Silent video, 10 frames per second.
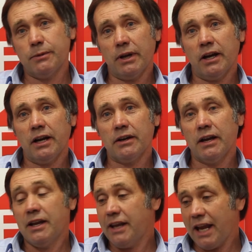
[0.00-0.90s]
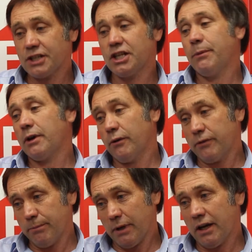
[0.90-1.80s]
to Ballyra. Next year we go
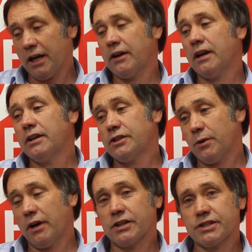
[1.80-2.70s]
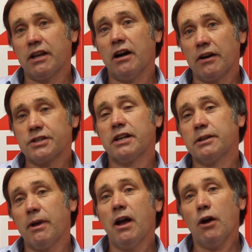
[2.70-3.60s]
from Ballyra to Orisdale.